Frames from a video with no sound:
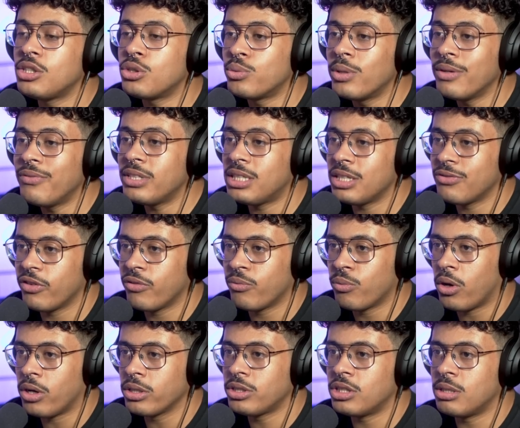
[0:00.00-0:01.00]
a derivative of
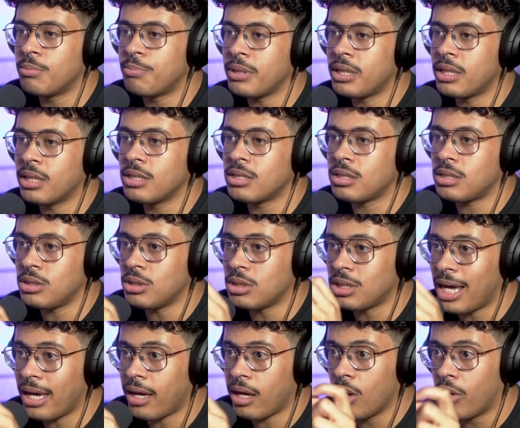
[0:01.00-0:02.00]
water because you're
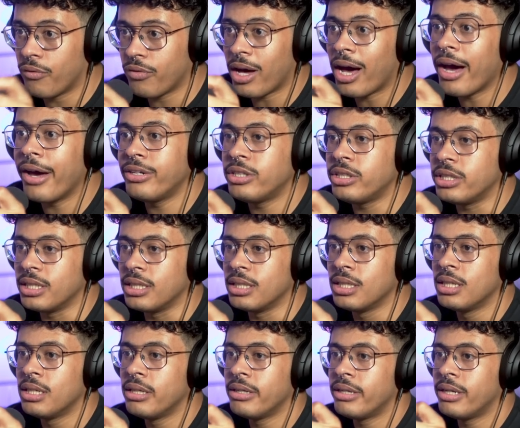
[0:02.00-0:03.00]
taking off the hydrogen